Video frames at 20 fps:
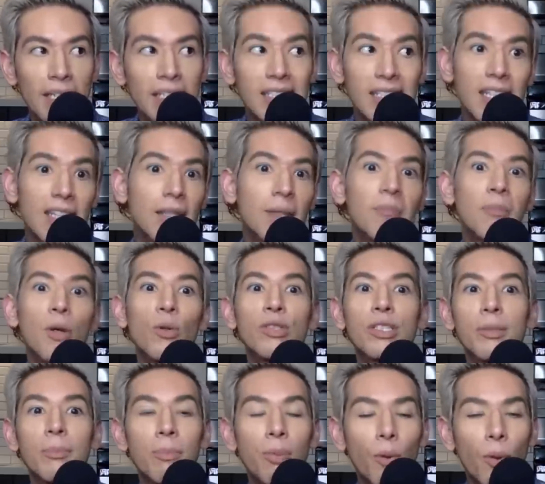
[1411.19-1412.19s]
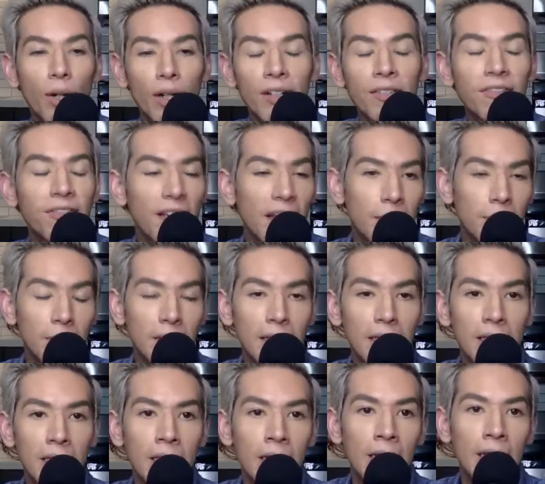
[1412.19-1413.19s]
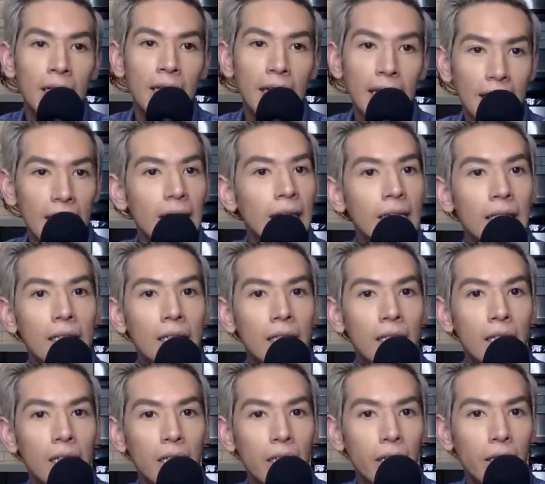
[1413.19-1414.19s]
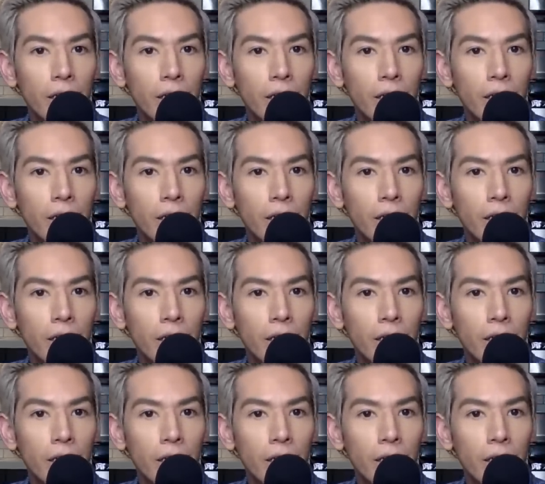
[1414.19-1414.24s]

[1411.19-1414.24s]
it's like the most important family in